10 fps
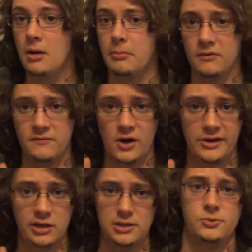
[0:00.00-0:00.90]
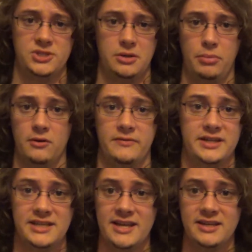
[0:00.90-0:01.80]
but very close to
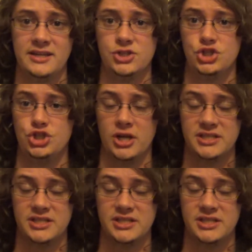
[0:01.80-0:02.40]
perfect. It's